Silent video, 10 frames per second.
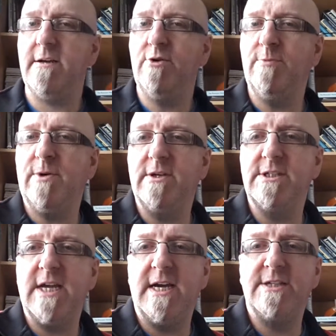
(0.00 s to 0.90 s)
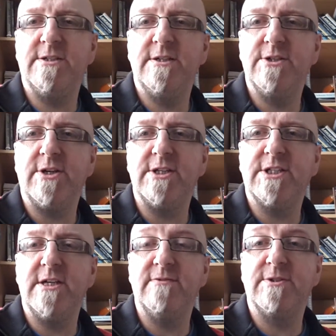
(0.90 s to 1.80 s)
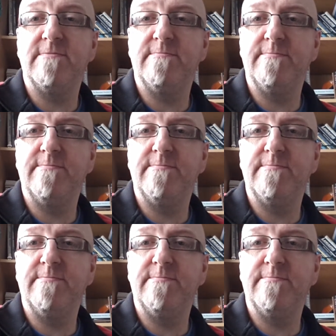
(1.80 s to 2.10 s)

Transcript: Good modelling, guys. Enjoy yourselves.